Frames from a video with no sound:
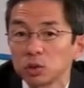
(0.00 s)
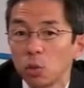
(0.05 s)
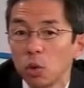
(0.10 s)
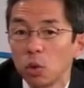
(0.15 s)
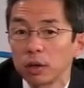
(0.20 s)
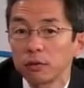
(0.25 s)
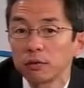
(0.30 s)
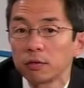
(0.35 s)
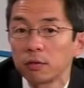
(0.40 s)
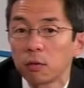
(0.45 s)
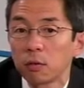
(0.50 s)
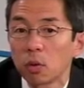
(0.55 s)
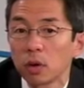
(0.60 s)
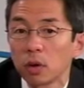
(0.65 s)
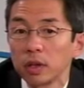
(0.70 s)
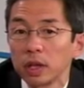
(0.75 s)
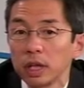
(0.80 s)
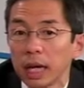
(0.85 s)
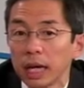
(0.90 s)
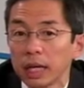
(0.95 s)
one for
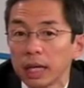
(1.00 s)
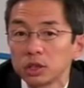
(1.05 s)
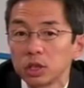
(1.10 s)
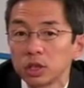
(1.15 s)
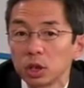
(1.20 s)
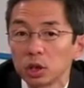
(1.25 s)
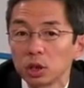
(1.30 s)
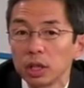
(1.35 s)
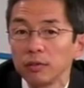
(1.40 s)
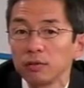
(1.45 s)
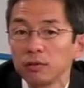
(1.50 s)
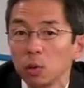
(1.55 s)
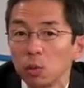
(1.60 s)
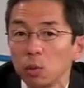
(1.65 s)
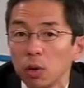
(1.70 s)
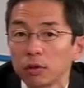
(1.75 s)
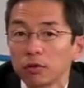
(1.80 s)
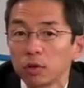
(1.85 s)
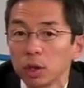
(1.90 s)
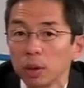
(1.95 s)
the anterior leaflet,
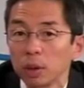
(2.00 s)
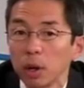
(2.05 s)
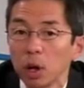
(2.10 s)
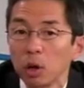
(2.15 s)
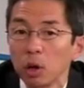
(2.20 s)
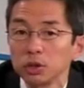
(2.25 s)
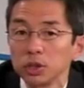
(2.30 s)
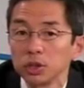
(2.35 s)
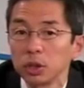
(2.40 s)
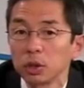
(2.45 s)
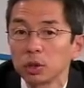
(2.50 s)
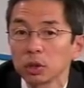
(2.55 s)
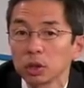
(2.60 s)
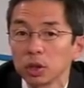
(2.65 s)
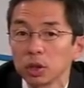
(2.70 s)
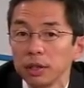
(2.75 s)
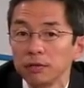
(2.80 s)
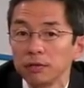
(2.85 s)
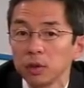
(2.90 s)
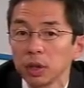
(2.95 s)
one for the posterior
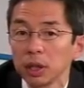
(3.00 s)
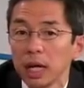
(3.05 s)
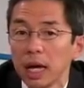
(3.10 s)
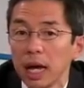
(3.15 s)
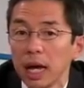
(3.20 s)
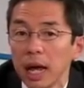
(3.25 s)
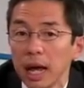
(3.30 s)
leaflet,